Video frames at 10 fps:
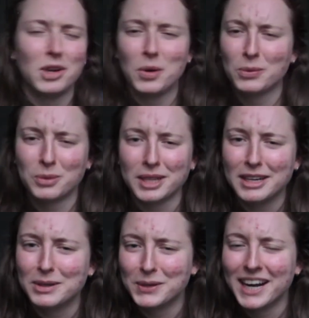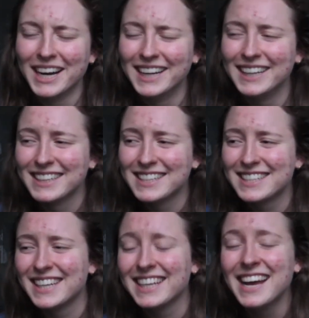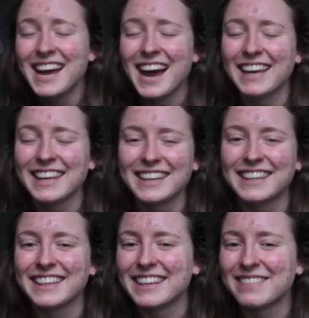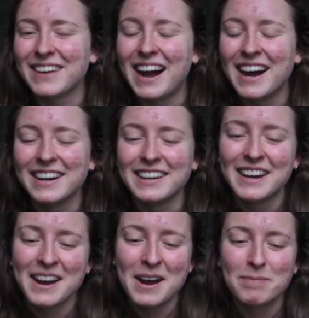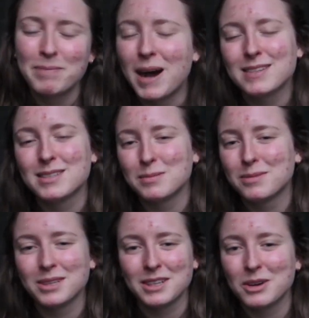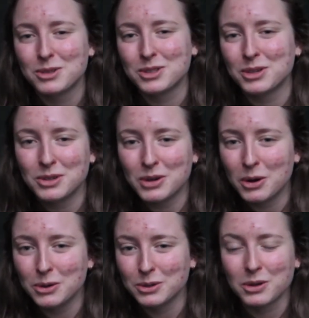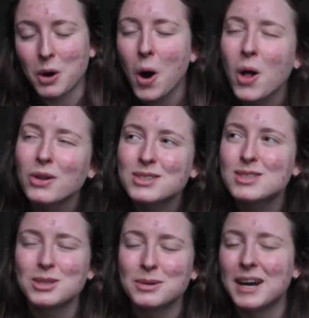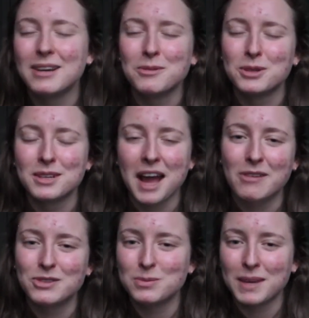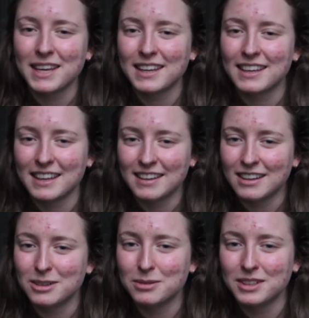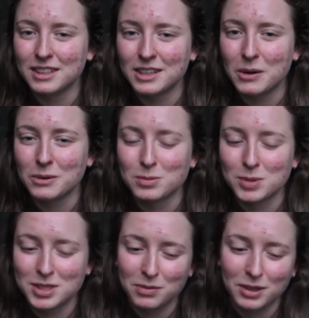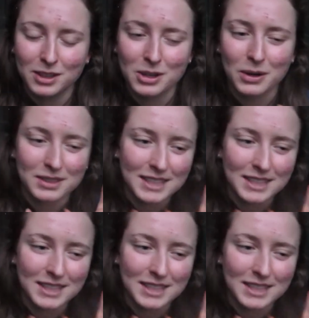whatever else I can think about. Possibly also goals, so I wouldn't have to make another video specifically on